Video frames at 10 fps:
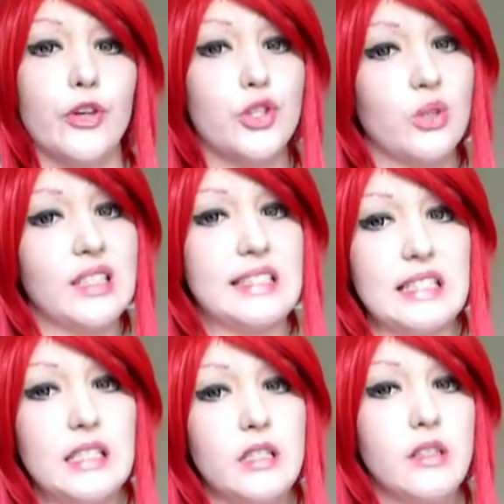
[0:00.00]
Third choice
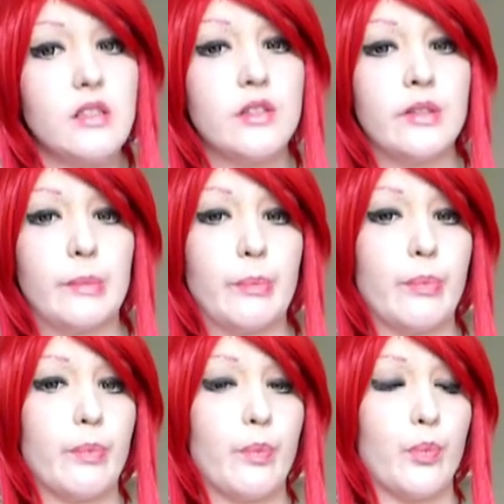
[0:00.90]
is
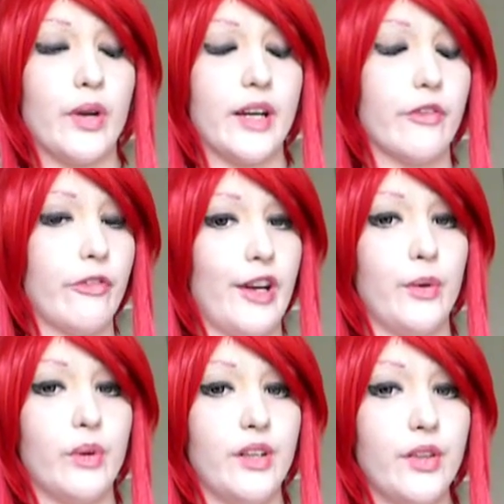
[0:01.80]
bring a
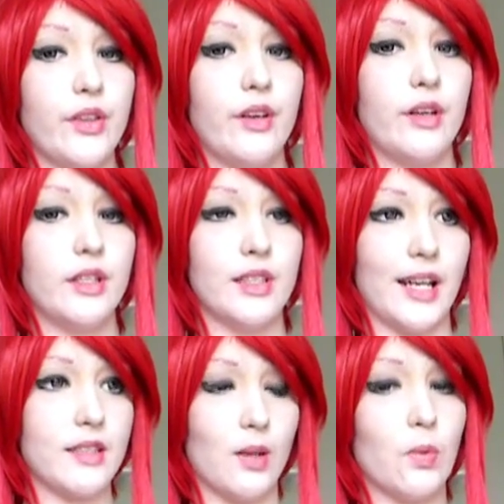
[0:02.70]
friend with,
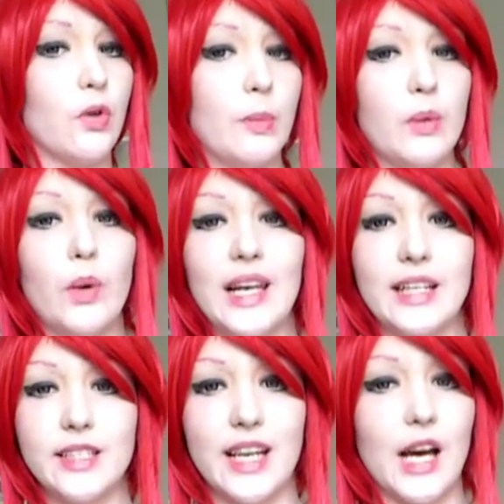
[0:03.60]
like someone who'll be
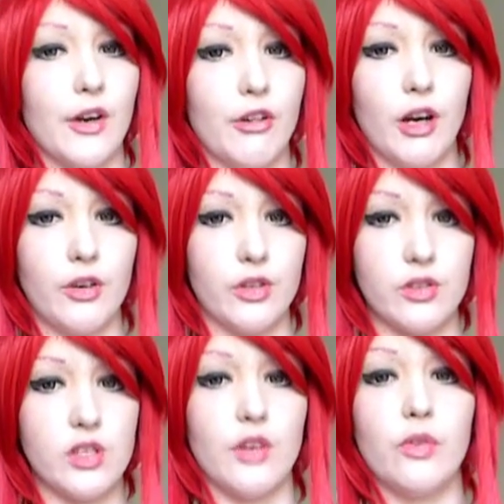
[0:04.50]
willing to carry around
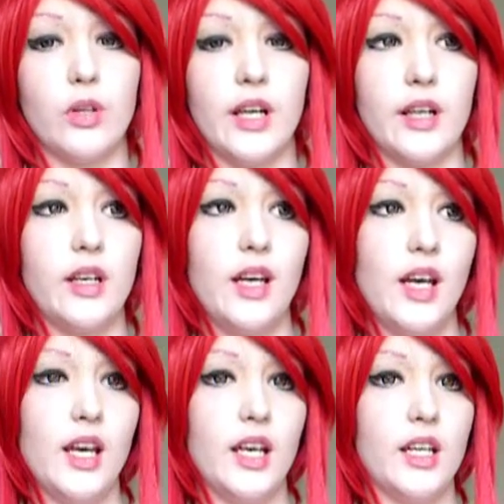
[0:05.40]
your stuff all day.
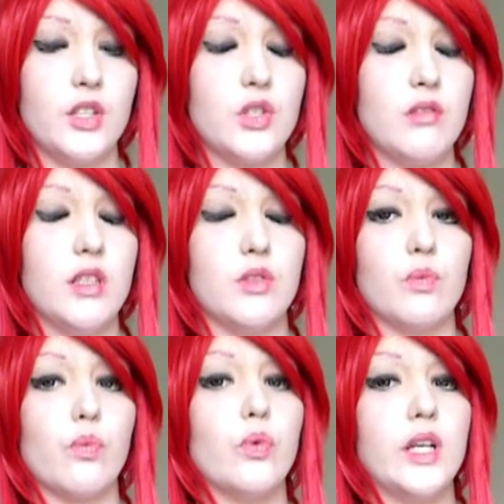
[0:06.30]

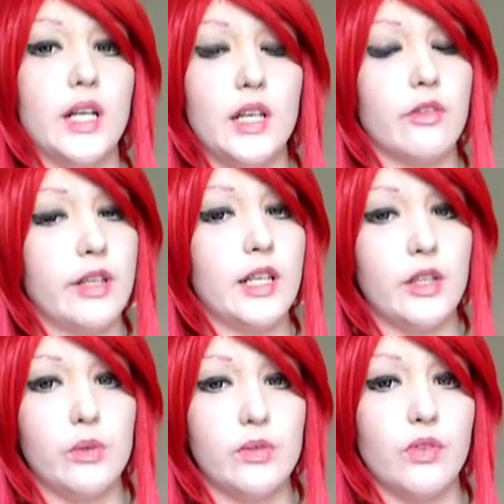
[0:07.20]
It's really,
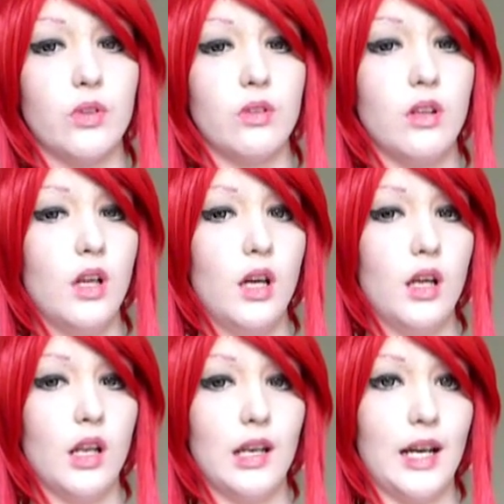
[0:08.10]
really useful.
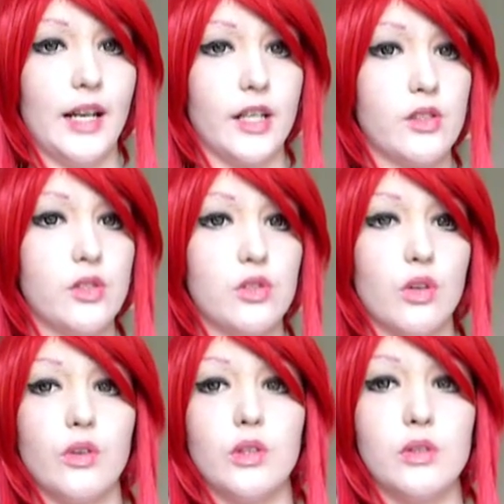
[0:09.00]
Like,
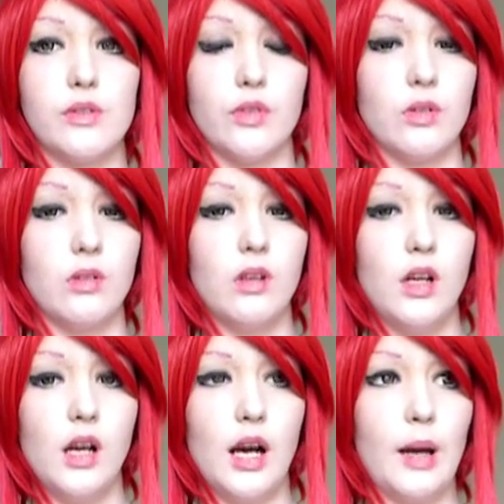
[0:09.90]
so useful.
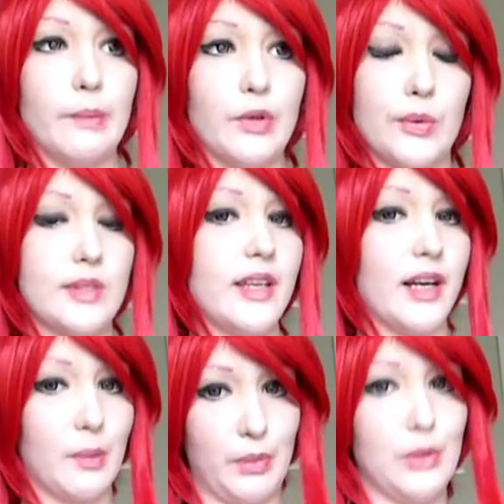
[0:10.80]
I'm don't
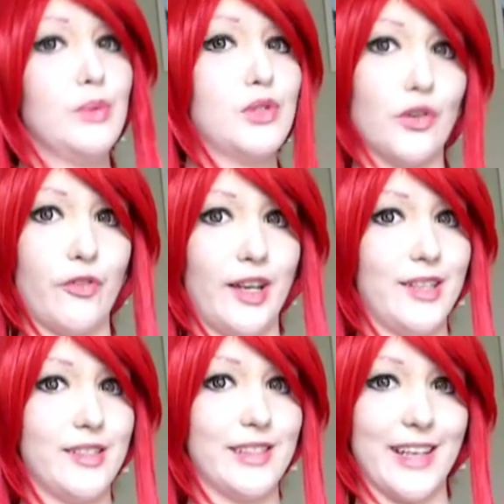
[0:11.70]
saying abuse your
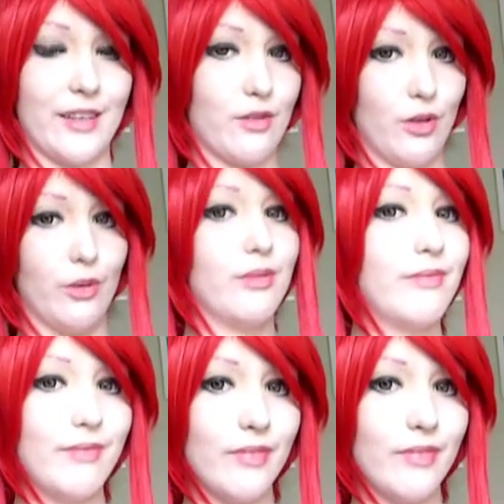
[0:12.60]
friends, like, no.